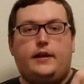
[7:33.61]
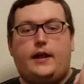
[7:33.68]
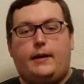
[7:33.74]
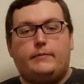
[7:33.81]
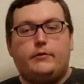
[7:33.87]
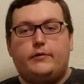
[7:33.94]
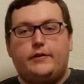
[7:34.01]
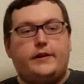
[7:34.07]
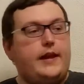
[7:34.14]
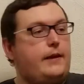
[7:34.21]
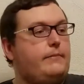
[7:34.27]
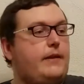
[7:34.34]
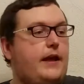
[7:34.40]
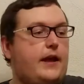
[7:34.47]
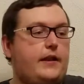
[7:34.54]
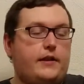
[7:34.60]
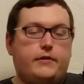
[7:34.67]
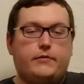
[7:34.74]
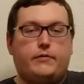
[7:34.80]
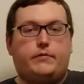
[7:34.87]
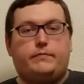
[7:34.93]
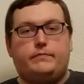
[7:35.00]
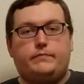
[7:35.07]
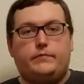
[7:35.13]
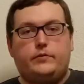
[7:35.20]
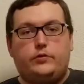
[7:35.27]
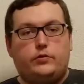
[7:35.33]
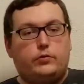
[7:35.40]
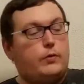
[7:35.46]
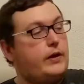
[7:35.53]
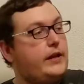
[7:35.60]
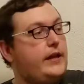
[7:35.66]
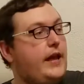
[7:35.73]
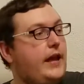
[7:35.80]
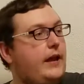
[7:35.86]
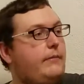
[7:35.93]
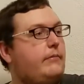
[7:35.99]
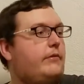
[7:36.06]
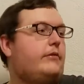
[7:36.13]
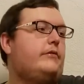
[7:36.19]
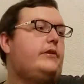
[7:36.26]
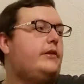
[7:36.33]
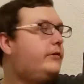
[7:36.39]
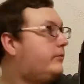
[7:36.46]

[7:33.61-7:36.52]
I'm going to game day, and here's 20 games, or